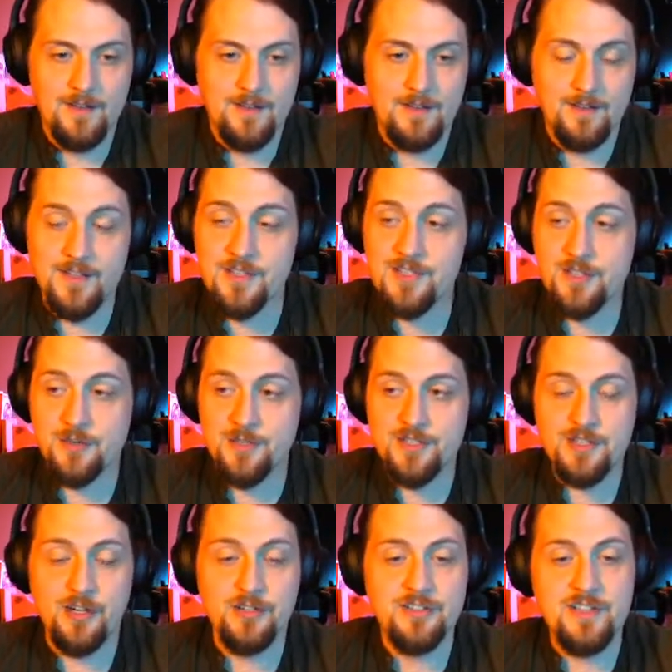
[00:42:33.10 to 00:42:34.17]
This story is
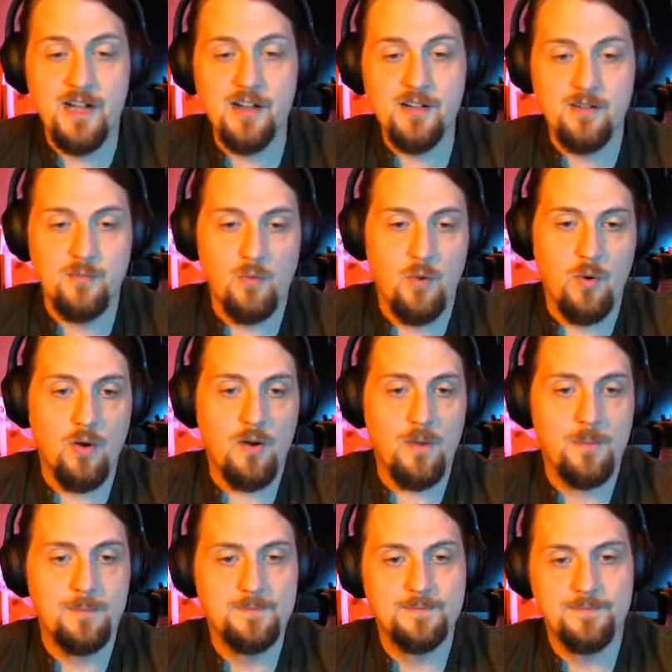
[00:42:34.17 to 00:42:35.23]
called Tug of
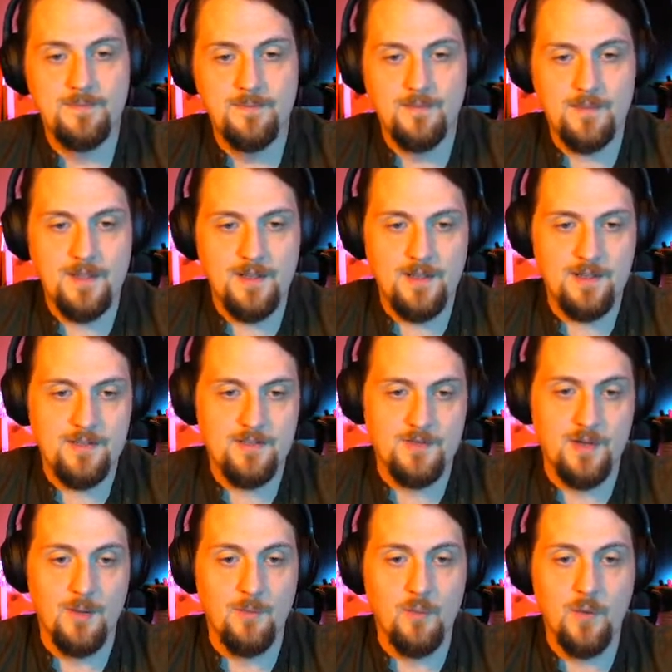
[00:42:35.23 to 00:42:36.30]
War. It's
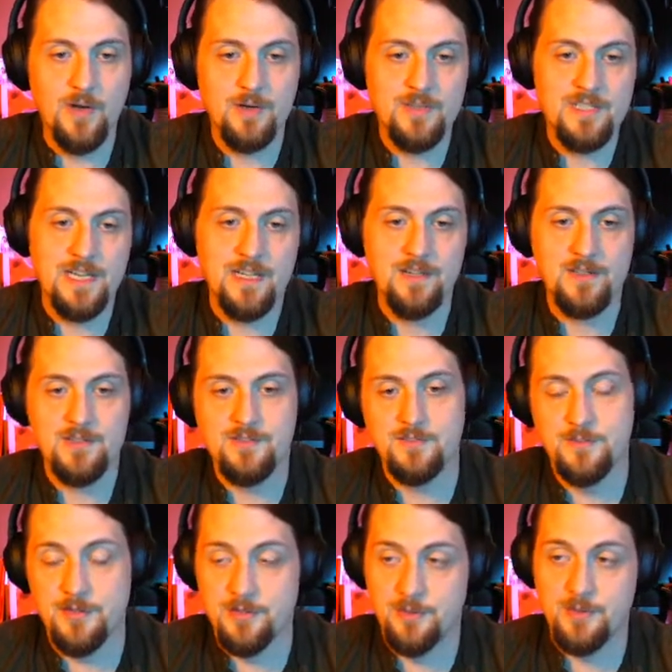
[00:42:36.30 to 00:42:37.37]
from Weird Tales
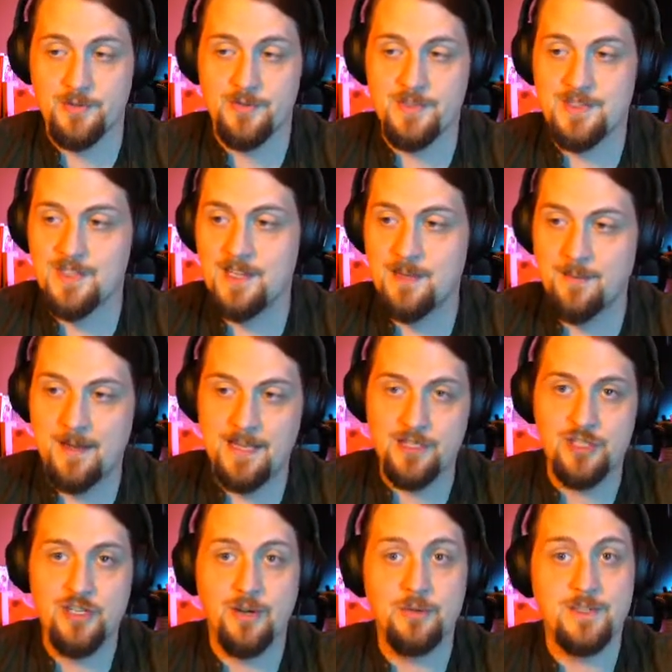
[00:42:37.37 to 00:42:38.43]
from the Northern Sea by
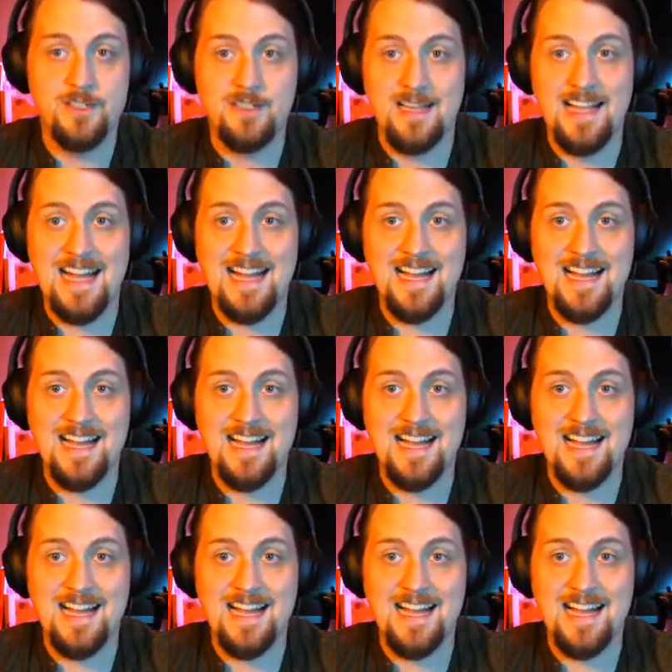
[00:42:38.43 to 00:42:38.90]
Jonas Lai.